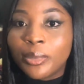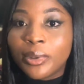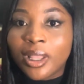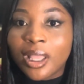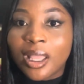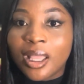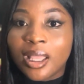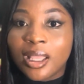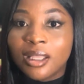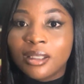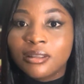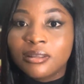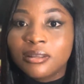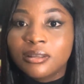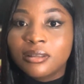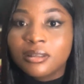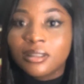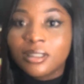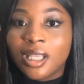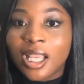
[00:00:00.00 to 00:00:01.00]
and
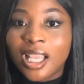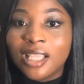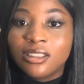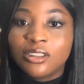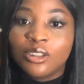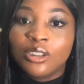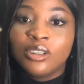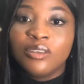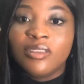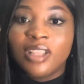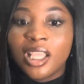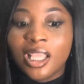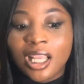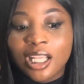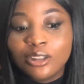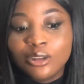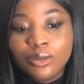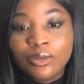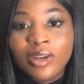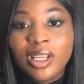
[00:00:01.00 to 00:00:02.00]
I sort of like
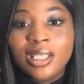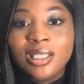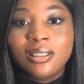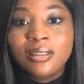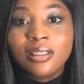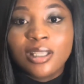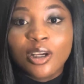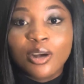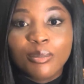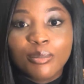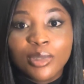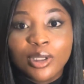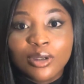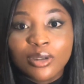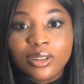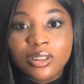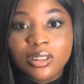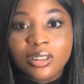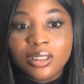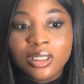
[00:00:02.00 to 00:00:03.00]
had to write it down
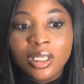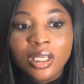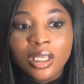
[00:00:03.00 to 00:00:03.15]
because